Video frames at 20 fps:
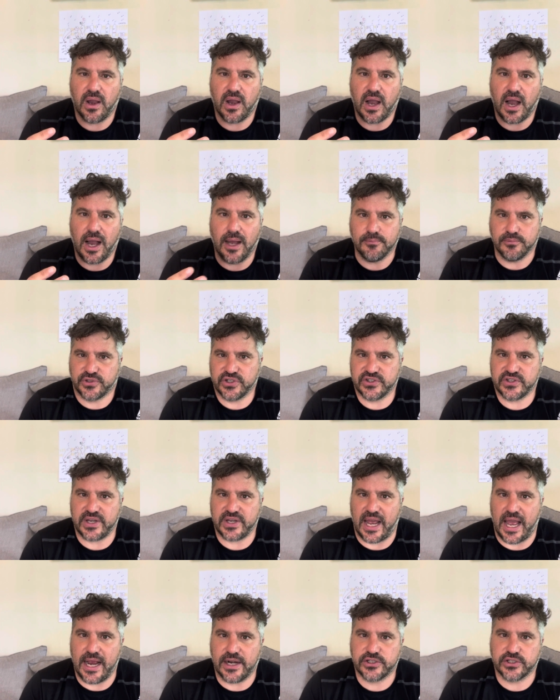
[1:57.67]
I'm just
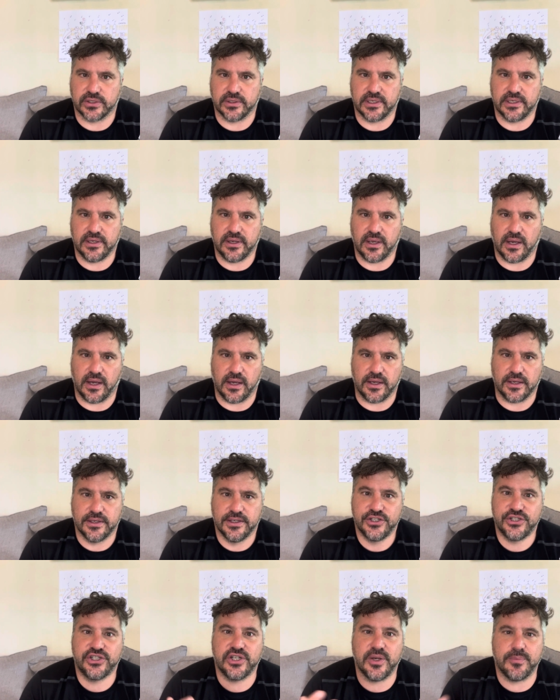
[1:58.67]
actually, uh,
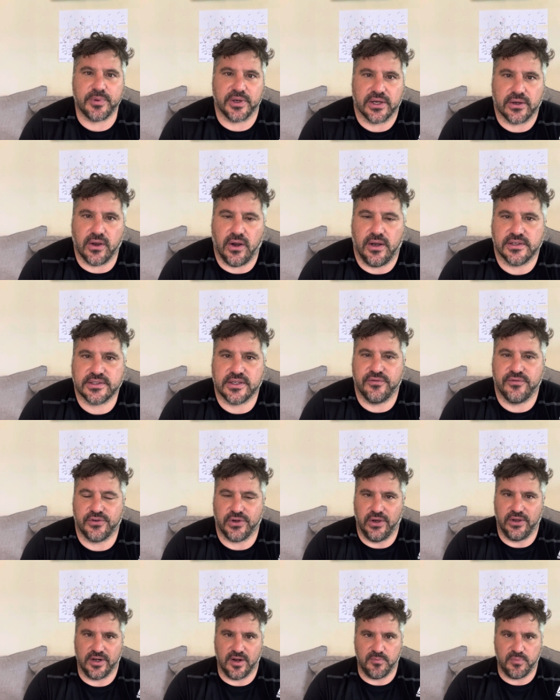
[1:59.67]
shipping costs have
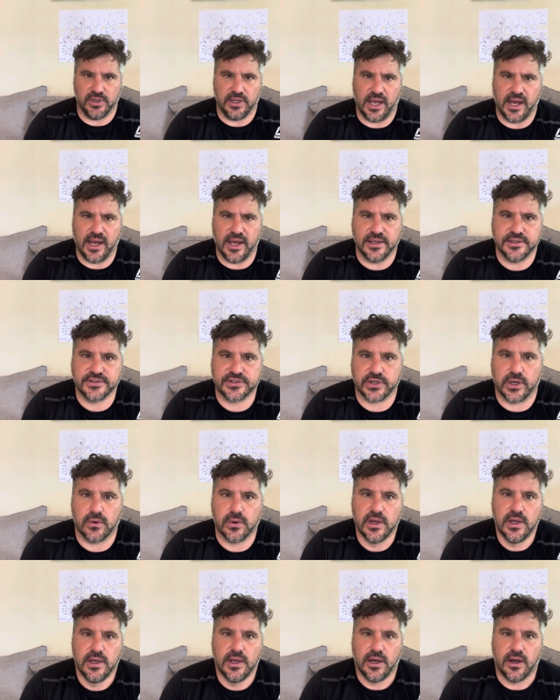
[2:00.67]
gone up a lot. And so
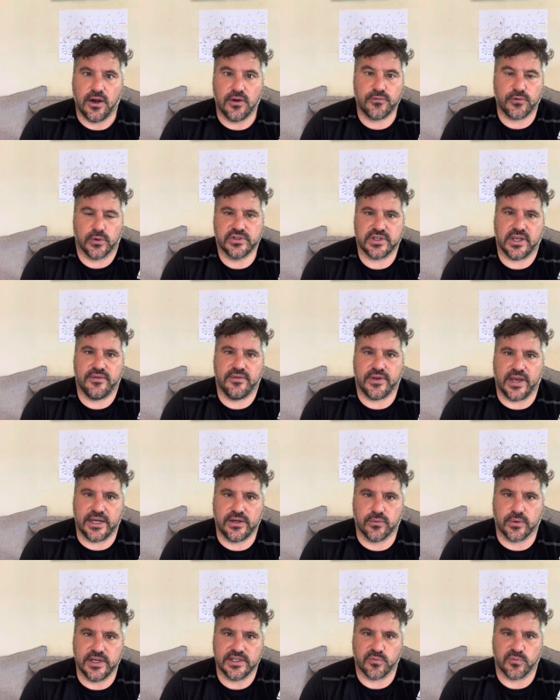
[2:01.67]
unfortunately I've had to raise